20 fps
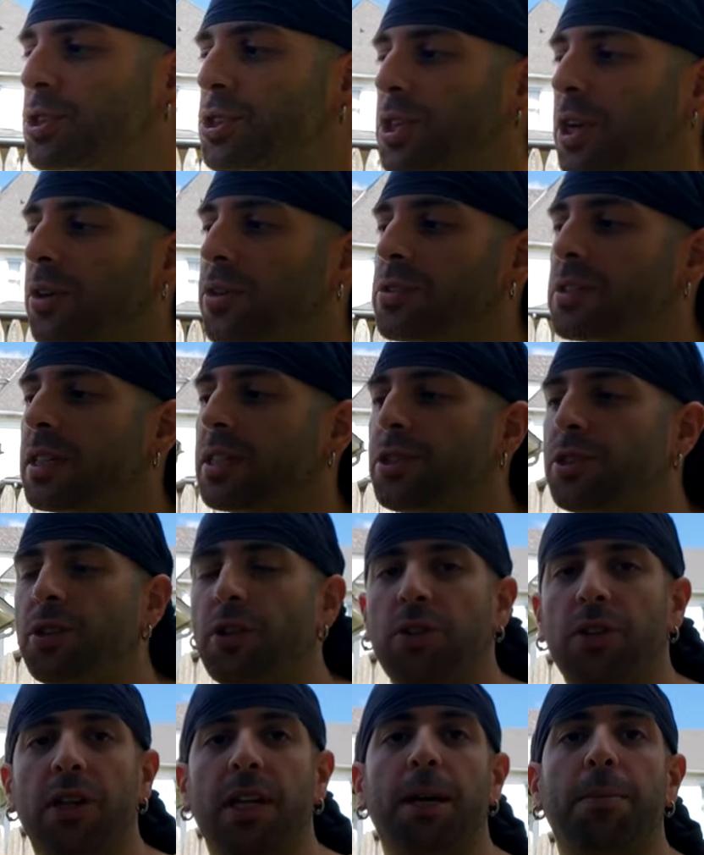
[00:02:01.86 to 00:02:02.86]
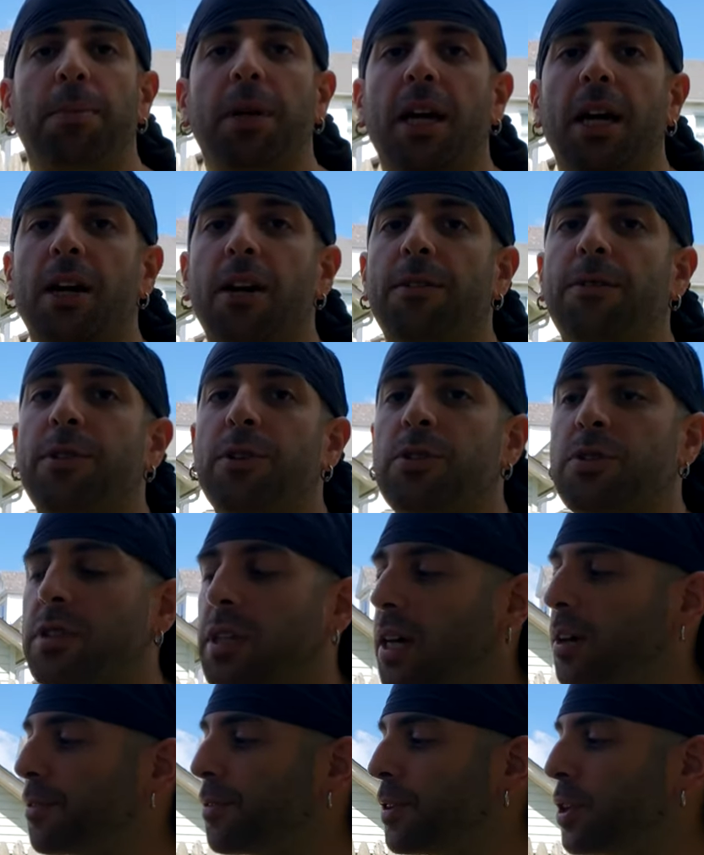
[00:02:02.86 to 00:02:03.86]
shows that you don't keep care of your
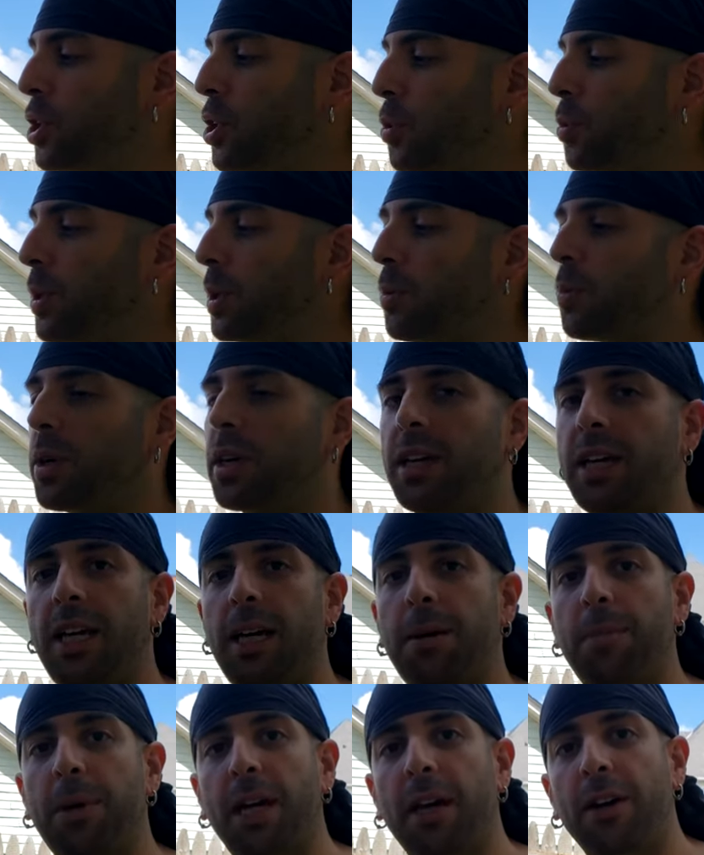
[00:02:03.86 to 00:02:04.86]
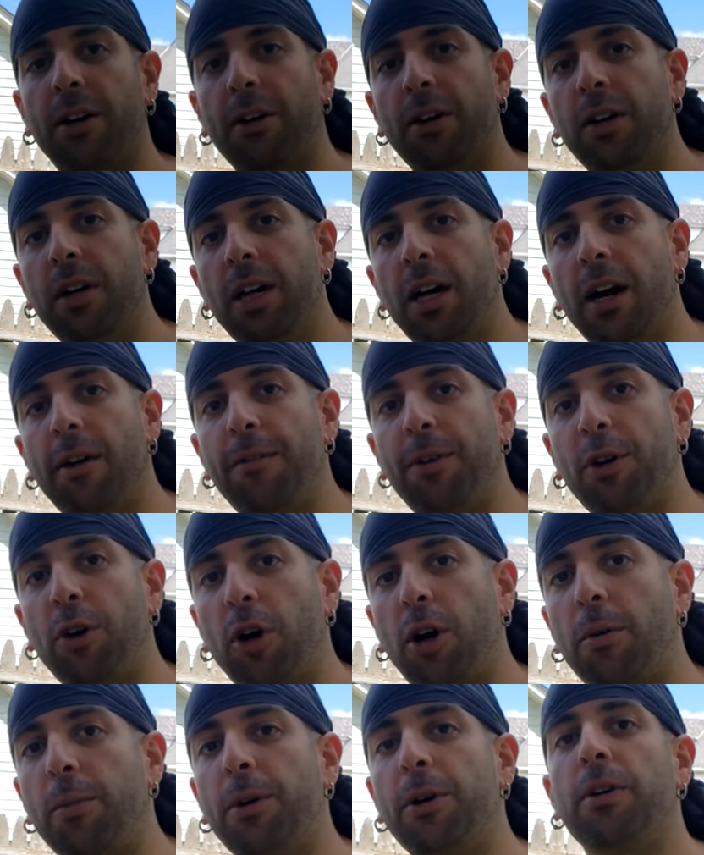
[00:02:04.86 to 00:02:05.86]
stuff. And who wouldn't want to keep care of your
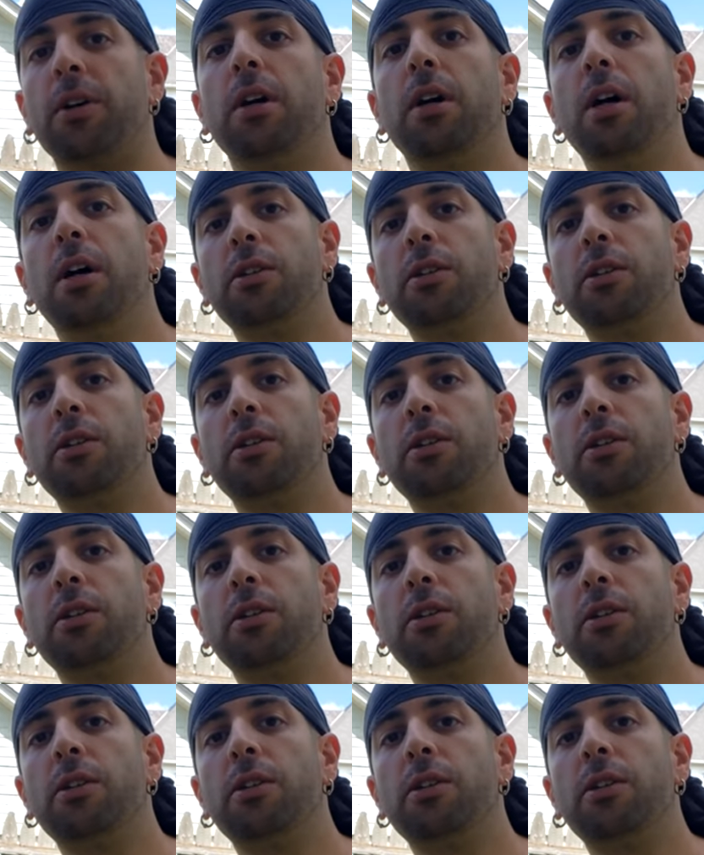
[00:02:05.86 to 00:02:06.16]
armor?